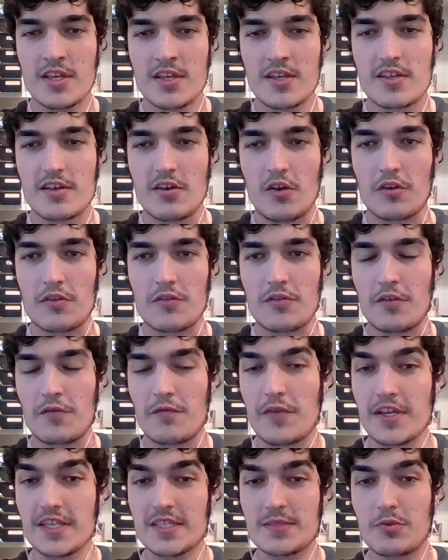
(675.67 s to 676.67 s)
on
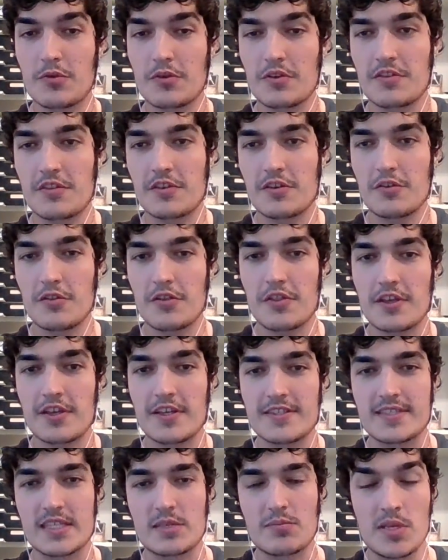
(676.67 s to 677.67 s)
Facebook, the good thing
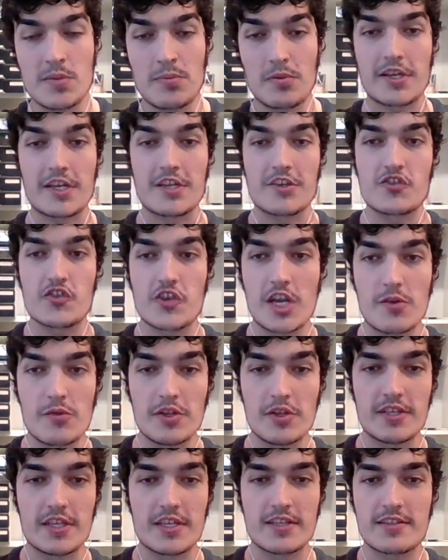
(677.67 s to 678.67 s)
is that people can share it,
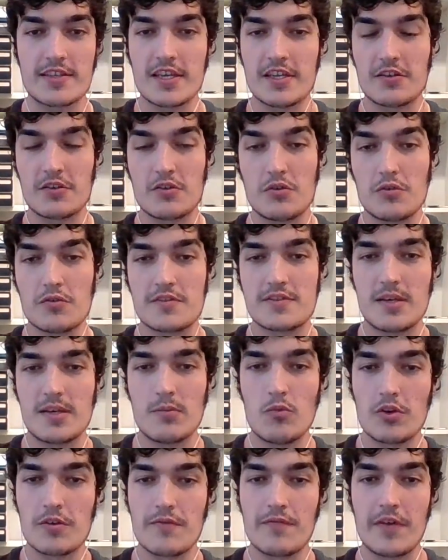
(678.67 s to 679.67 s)
that it can go
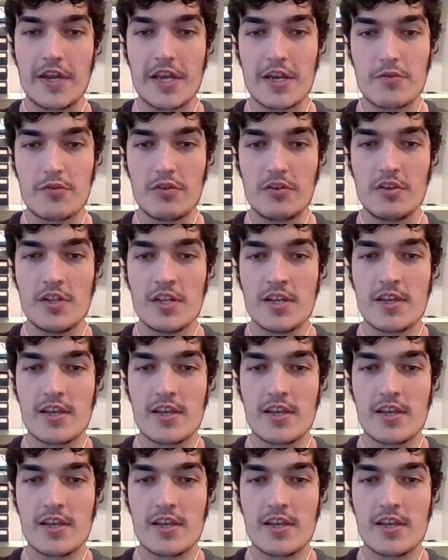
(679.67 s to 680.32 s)
somewhat viral,